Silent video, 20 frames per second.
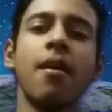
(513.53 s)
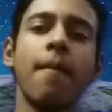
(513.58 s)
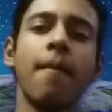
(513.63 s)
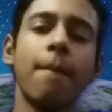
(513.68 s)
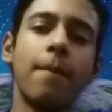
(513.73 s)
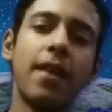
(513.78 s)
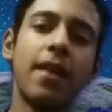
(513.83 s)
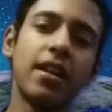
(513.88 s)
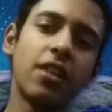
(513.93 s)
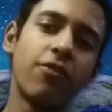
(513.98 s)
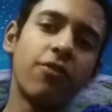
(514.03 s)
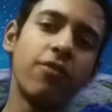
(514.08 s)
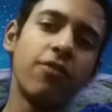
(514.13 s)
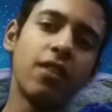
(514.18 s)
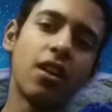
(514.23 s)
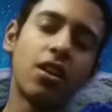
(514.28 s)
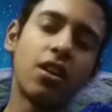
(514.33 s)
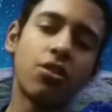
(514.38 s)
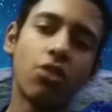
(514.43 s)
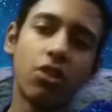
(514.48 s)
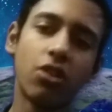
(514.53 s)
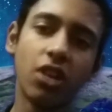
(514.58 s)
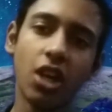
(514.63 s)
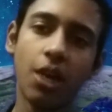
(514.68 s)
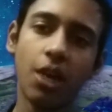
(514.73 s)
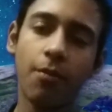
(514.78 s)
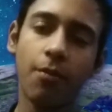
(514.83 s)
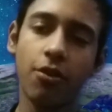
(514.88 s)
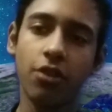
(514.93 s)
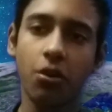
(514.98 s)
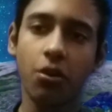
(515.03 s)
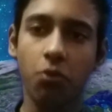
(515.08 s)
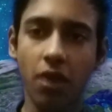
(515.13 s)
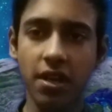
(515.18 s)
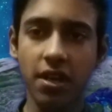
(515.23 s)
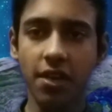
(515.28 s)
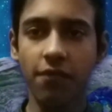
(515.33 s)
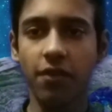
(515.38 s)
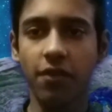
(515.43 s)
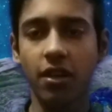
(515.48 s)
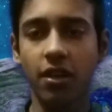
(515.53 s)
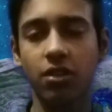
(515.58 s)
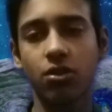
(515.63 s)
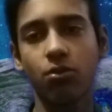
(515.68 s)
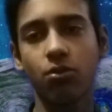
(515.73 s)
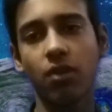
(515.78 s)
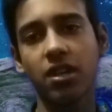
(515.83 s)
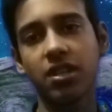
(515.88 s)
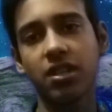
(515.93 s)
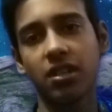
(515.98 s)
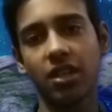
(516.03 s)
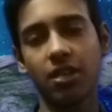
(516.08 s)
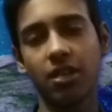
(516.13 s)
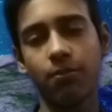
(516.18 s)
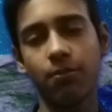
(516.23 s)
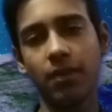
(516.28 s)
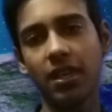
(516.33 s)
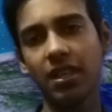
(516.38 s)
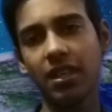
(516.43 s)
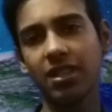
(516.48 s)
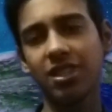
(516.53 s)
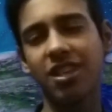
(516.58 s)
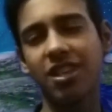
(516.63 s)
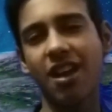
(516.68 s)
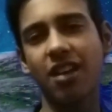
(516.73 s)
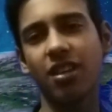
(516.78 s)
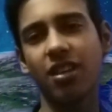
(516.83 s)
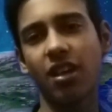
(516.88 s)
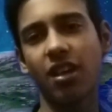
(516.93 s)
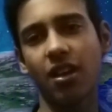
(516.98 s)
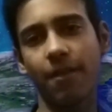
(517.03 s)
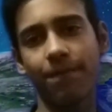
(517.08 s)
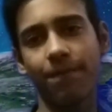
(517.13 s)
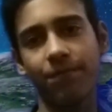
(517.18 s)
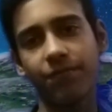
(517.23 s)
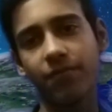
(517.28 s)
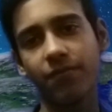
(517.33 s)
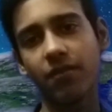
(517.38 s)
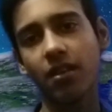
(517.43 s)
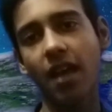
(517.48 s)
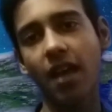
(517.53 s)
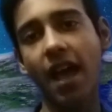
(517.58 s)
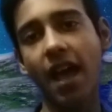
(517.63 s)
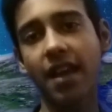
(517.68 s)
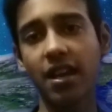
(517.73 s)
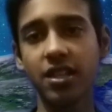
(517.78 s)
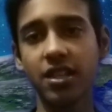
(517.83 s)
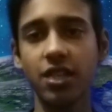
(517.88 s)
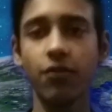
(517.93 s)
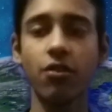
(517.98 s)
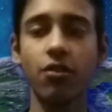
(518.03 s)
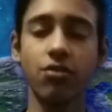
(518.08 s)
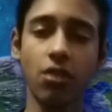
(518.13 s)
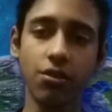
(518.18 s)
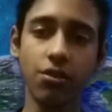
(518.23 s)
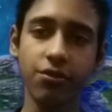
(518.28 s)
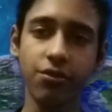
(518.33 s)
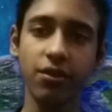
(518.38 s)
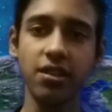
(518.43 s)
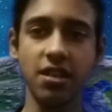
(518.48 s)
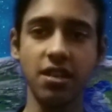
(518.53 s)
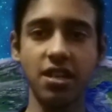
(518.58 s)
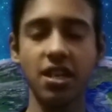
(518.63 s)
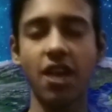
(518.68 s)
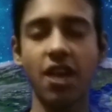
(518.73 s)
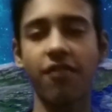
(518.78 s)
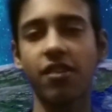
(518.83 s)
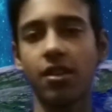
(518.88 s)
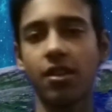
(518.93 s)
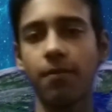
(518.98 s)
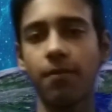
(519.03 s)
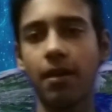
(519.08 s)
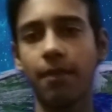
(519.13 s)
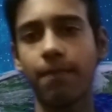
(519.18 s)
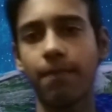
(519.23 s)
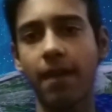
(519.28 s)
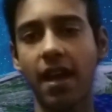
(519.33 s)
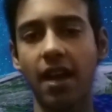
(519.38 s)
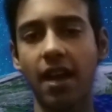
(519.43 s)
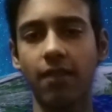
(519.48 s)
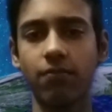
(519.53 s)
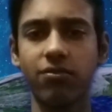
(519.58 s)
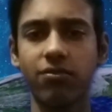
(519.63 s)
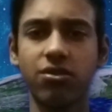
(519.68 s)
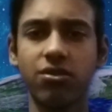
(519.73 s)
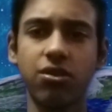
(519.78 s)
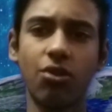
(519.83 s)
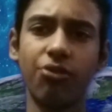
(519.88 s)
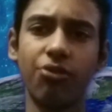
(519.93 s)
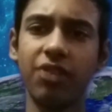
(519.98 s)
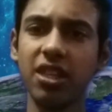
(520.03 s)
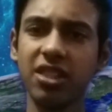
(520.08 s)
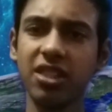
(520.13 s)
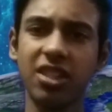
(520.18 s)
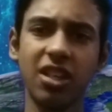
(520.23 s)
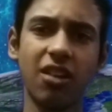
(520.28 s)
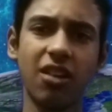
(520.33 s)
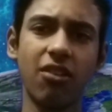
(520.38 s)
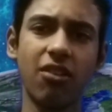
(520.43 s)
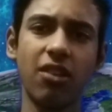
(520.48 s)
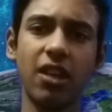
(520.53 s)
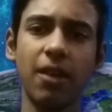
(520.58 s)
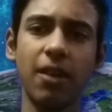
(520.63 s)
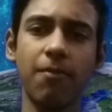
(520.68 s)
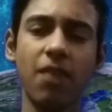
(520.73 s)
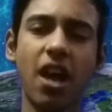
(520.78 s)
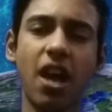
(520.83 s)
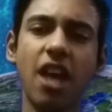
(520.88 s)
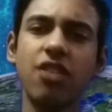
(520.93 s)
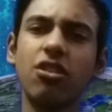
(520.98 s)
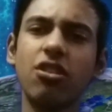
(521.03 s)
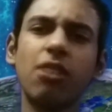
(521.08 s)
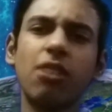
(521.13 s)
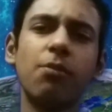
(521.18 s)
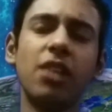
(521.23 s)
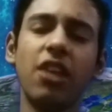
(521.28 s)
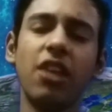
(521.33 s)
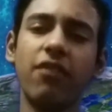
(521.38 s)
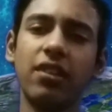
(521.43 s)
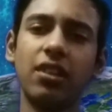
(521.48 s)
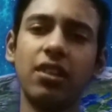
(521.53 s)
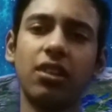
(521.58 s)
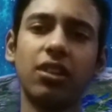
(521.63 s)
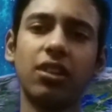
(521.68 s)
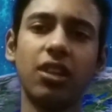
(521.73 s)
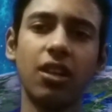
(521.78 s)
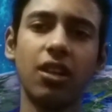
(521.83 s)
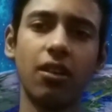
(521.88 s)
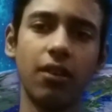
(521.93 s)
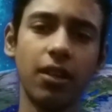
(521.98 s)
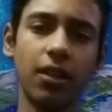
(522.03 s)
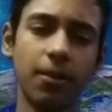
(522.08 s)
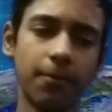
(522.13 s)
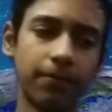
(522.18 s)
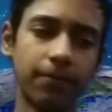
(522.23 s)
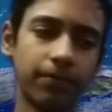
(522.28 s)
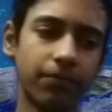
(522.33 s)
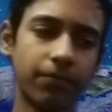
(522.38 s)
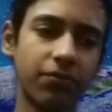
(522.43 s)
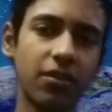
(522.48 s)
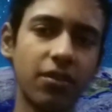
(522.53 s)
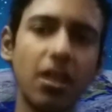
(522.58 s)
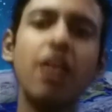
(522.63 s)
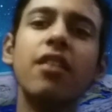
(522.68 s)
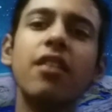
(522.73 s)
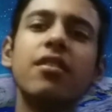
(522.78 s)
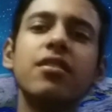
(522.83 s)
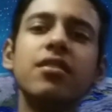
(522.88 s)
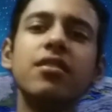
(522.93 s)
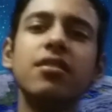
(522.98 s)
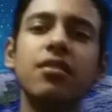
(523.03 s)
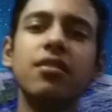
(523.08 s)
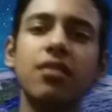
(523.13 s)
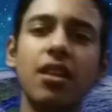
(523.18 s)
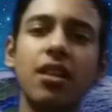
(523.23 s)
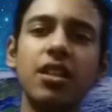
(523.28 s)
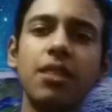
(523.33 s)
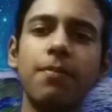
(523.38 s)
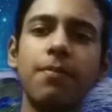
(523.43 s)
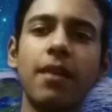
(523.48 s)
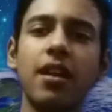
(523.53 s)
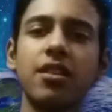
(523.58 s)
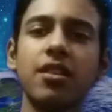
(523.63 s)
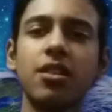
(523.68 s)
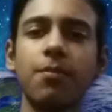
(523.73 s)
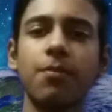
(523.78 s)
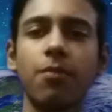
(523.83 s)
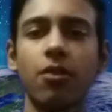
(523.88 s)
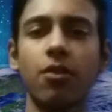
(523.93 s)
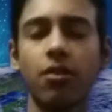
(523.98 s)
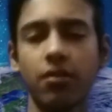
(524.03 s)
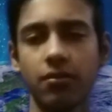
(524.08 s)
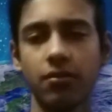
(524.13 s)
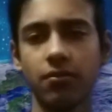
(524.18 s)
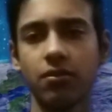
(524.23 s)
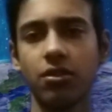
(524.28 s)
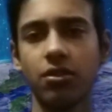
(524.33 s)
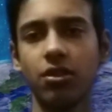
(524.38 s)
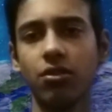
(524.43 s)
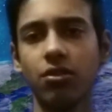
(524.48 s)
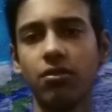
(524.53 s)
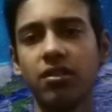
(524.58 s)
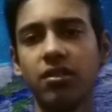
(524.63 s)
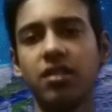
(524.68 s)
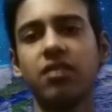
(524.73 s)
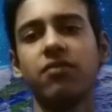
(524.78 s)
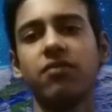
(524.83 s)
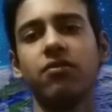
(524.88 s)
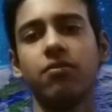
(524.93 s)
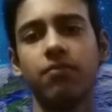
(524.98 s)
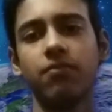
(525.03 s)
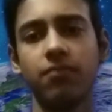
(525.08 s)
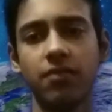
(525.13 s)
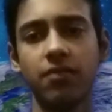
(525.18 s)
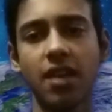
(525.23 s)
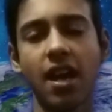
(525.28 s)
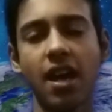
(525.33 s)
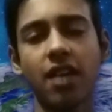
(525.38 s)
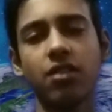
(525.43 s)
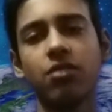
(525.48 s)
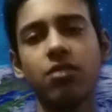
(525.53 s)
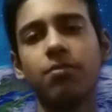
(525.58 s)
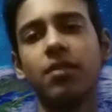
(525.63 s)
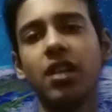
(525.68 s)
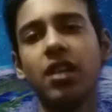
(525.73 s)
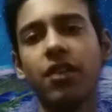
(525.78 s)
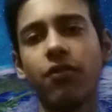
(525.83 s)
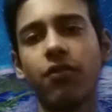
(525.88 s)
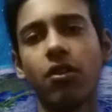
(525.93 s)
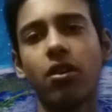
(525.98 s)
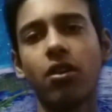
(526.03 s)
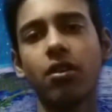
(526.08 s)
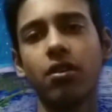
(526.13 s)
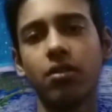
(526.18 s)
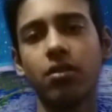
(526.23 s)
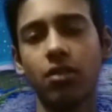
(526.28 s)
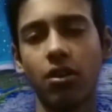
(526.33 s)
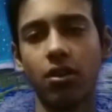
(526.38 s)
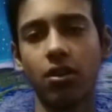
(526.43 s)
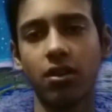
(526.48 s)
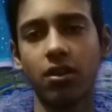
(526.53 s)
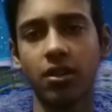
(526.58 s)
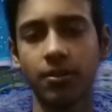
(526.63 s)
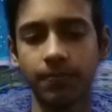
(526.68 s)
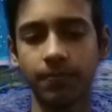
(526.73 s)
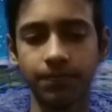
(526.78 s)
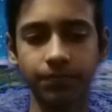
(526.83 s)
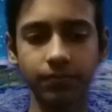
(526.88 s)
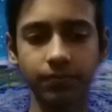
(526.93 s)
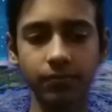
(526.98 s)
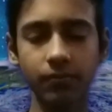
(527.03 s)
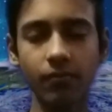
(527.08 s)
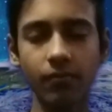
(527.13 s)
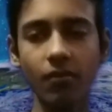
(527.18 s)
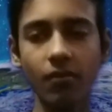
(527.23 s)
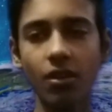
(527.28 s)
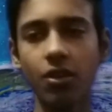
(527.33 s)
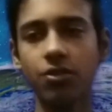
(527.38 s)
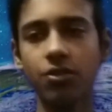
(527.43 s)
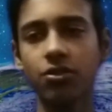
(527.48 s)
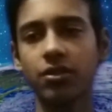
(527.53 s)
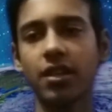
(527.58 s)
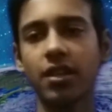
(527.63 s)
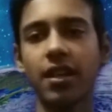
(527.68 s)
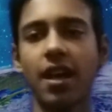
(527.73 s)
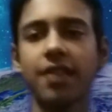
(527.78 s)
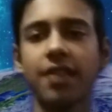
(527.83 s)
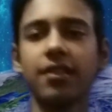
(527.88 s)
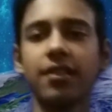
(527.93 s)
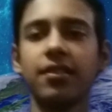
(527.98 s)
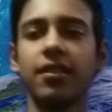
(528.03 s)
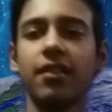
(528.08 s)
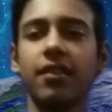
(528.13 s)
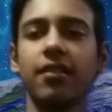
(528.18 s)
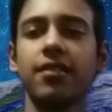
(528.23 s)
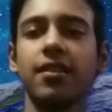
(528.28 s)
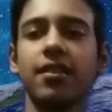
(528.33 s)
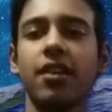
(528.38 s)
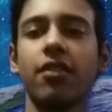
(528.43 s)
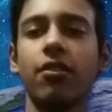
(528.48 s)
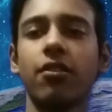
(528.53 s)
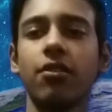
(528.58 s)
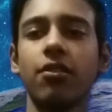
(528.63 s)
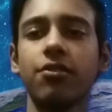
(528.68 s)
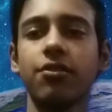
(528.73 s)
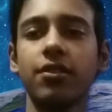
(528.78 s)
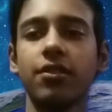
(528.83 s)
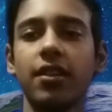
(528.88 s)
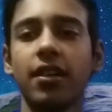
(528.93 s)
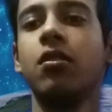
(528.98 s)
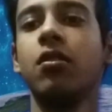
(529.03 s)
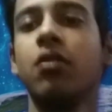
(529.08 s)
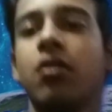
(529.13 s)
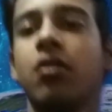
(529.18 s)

But if we are talking about the quantum fluctuation, it means that the energy was also created after the Big Bang. So this theory, I don't believe in this theory. It depends upon you that you believe or not. So the other theories are also there.